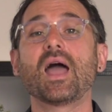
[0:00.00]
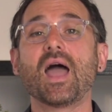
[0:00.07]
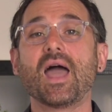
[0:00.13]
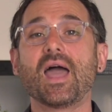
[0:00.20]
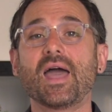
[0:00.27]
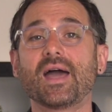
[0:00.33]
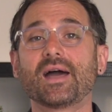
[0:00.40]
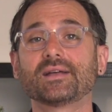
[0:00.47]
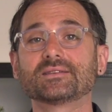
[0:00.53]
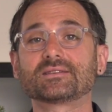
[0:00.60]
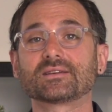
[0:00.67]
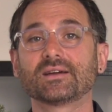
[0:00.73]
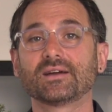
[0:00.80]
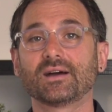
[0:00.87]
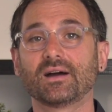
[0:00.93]
and
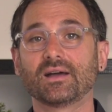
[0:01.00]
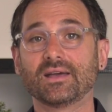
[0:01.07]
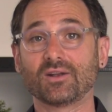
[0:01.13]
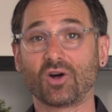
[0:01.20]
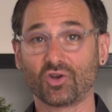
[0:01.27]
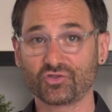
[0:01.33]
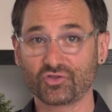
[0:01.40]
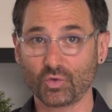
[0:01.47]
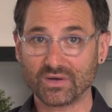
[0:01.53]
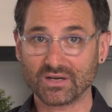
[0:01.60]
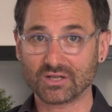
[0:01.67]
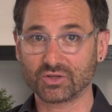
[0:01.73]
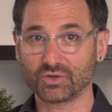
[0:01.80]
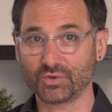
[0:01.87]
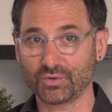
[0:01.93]
it also
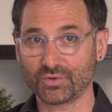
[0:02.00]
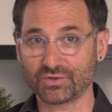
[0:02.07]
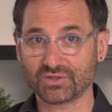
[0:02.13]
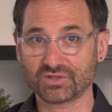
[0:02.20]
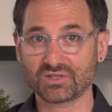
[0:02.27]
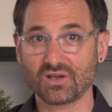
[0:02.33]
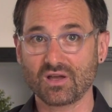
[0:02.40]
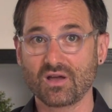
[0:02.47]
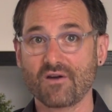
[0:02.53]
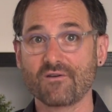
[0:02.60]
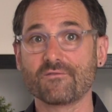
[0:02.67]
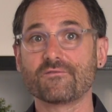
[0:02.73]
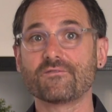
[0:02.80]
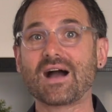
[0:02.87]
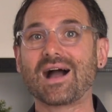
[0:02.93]
includes
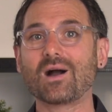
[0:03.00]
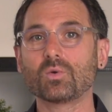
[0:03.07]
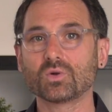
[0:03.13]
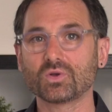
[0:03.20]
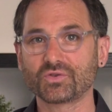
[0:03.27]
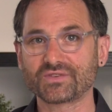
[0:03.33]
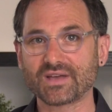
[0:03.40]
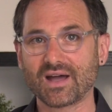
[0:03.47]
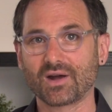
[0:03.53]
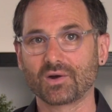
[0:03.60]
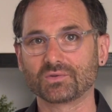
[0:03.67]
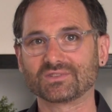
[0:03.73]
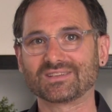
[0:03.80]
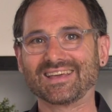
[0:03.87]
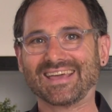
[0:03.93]
vowel
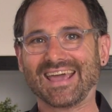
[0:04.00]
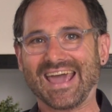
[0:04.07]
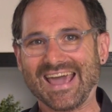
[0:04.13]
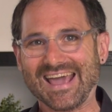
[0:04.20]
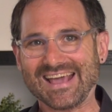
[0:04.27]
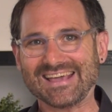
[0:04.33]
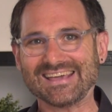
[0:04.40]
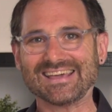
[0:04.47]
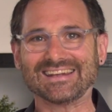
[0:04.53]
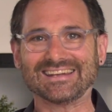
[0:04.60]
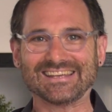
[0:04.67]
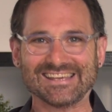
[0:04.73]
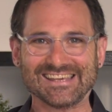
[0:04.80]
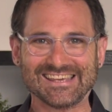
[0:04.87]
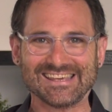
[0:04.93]
sounds like A and
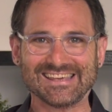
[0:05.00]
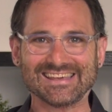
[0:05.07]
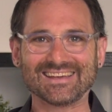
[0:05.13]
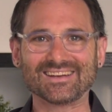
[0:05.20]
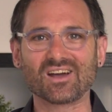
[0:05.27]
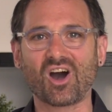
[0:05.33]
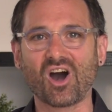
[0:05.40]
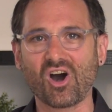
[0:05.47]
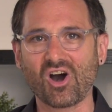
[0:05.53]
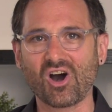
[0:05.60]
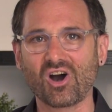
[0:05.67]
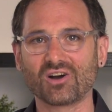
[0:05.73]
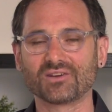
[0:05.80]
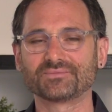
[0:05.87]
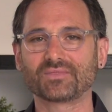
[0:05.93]
E and ah.